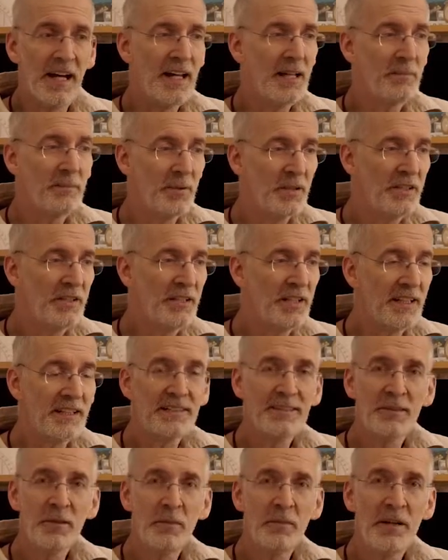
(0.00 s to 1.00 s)
I
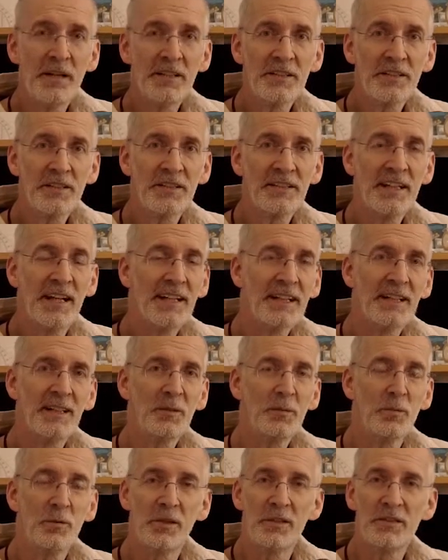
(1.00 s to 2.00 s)
appreciate so much that I
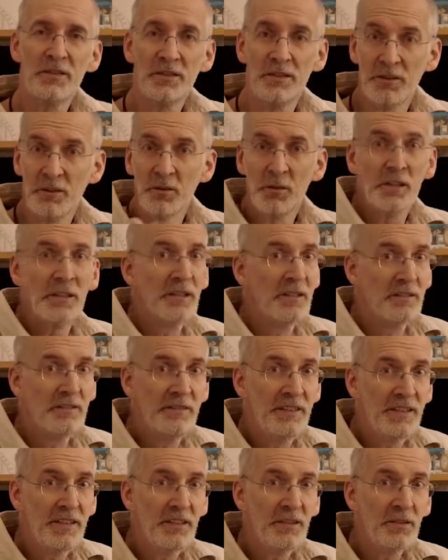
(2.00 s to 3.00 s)
can watch your
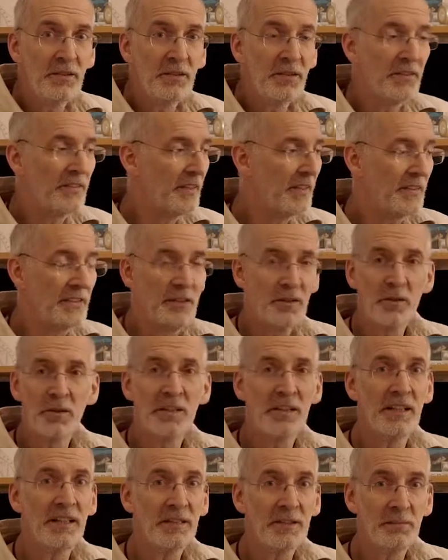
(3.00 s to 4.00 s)
videos and
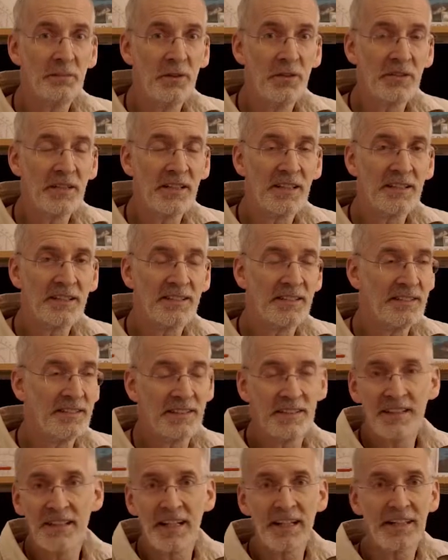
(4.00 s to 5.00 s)
your experiences
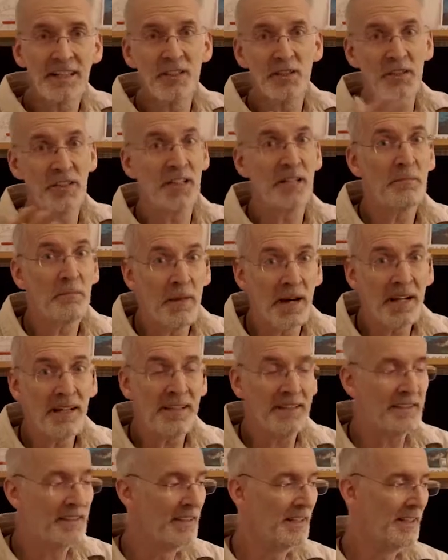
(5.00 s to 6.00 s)
and I can share
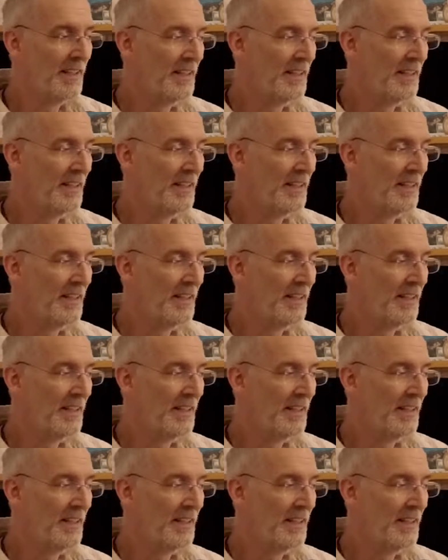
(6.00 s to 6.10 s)
mine.